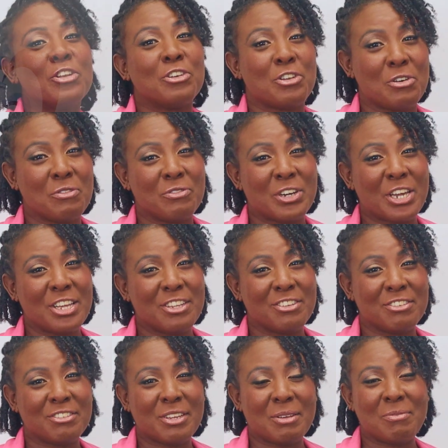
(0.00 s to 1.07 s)
Don't forget to
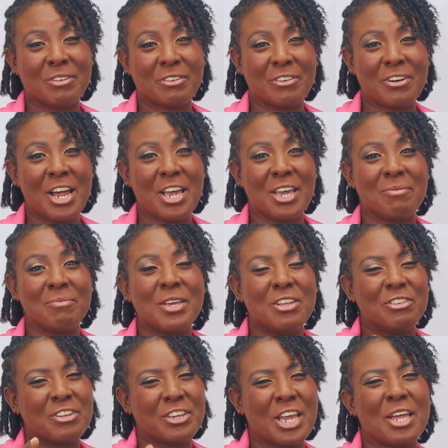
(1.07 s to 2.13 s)
subscribe
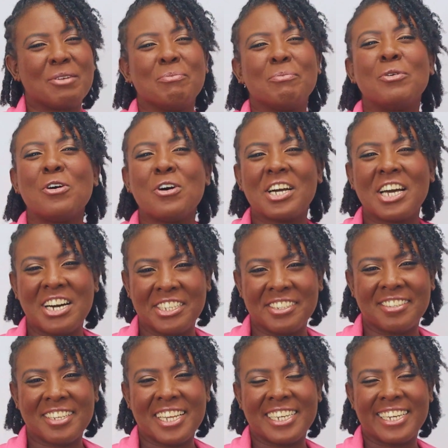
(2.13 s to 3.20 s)
to get more
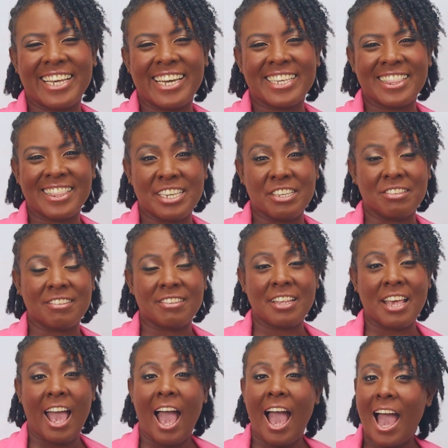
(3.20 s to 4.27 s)
content like this.
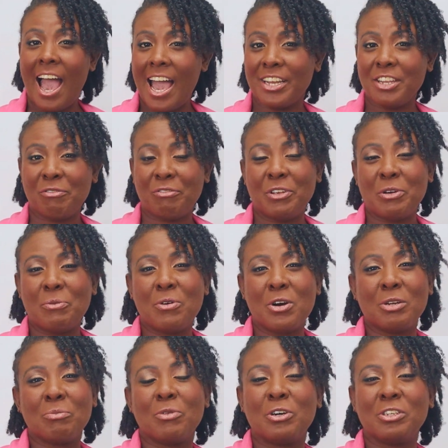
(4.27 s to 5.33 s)
And if you
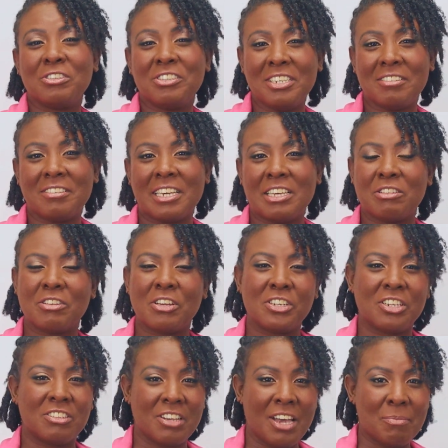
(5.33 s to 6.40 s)
want more details on the
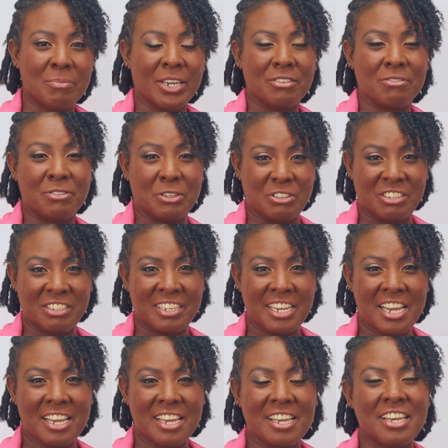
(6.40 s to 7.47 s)
topic for
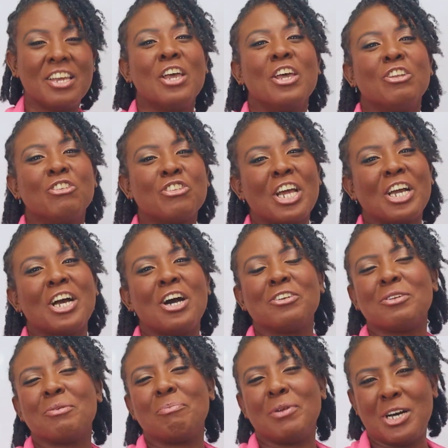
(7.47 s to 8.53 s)
today, check out
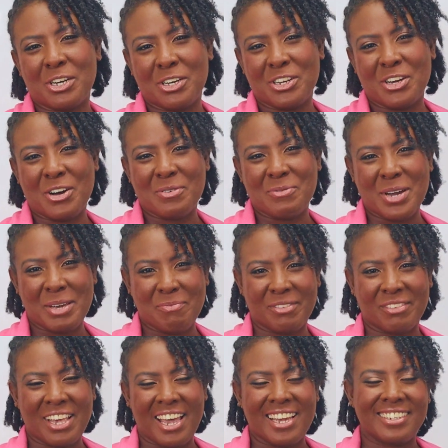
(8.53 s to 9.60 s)
the blog on our
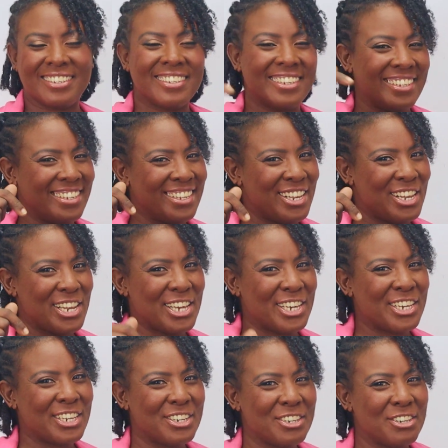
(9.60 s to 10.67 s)
website. Link
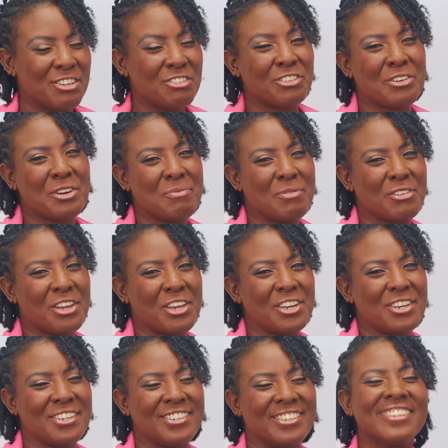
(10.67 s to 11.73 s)
in the
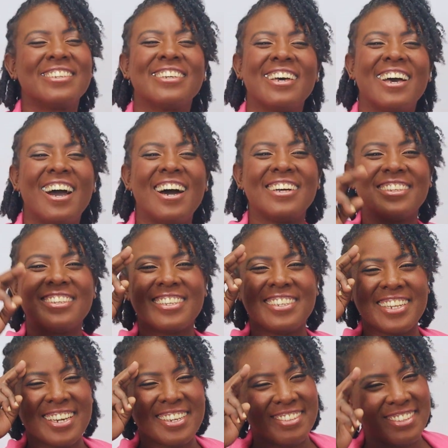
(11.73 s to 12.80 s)
description. Until
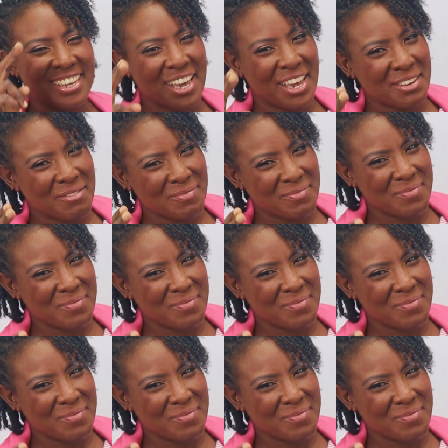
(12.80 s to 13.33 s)
next time.